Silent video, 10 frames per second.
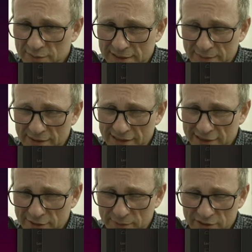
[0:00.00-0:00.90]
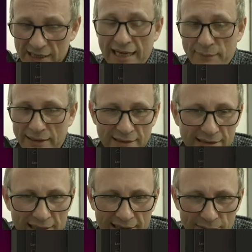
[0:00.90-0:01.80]
similar geometry. Anyway, the
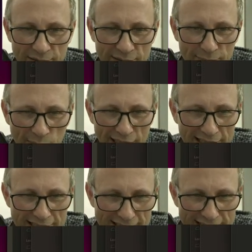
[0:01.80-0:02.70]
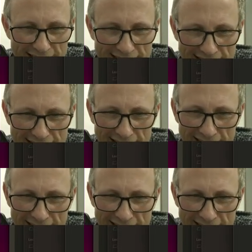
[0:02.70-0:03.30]
the the, point is is that uh,